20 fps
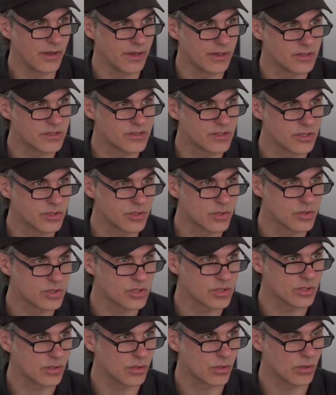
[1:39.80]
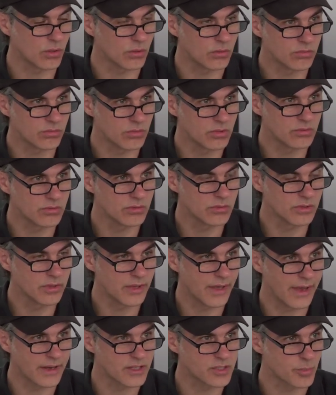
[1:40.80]
institutional
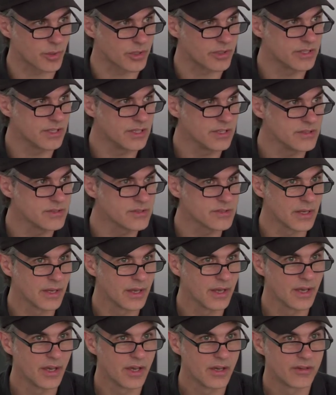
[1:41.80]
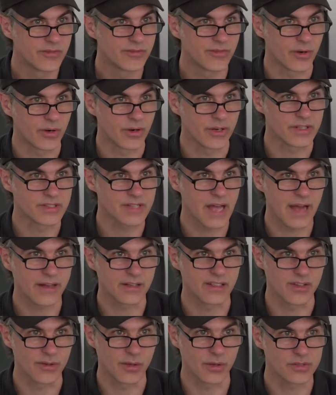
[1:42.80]
expertise for
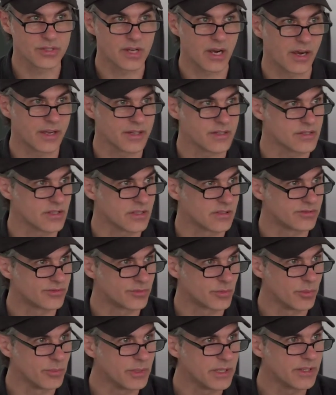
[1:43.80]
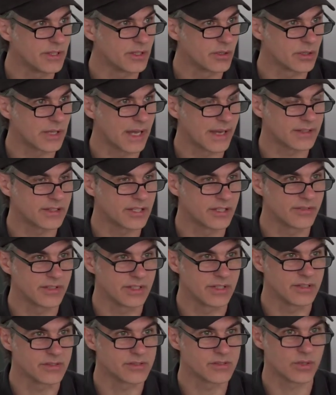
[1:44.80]
exactly those kinds of remedial
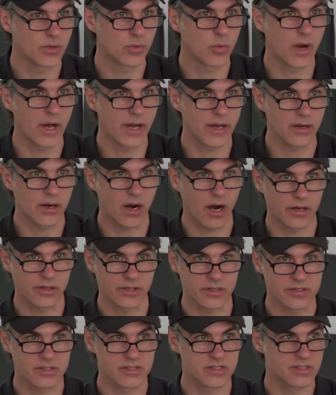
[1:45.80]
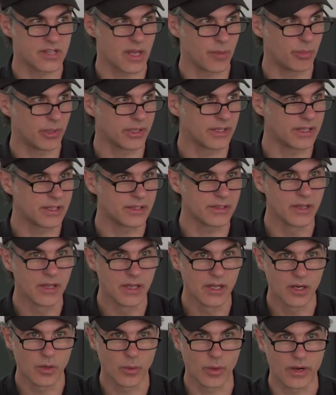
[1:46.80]
activities? So why are artists stepping in
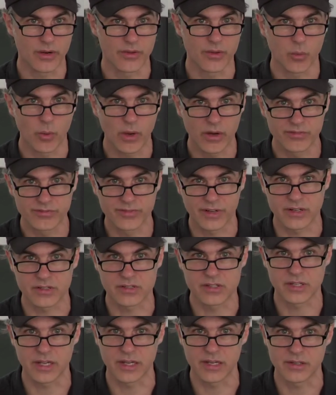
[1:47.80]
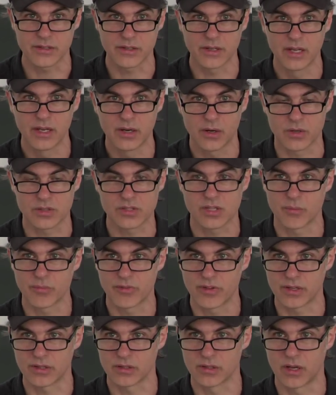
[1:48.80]
where the welfare state or
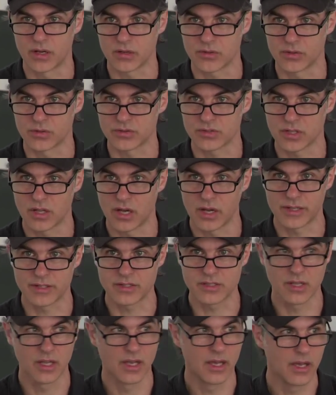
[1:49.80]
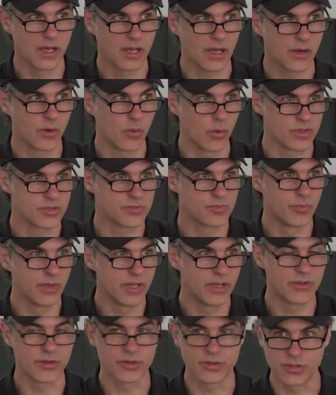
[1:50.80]
something along those lines was
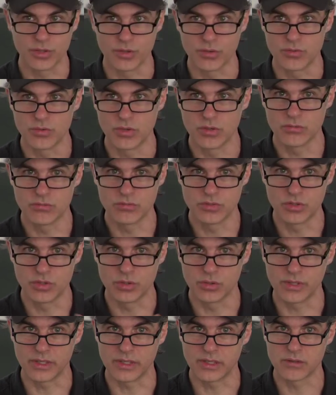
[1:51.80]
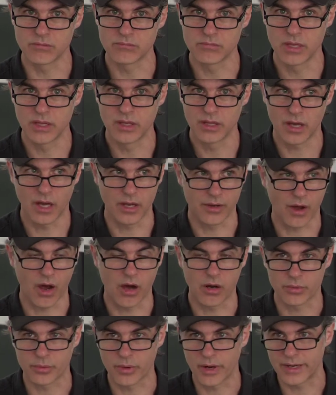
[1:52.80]
hitherto doing an
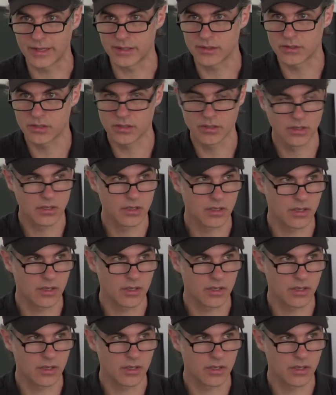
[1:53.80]
all right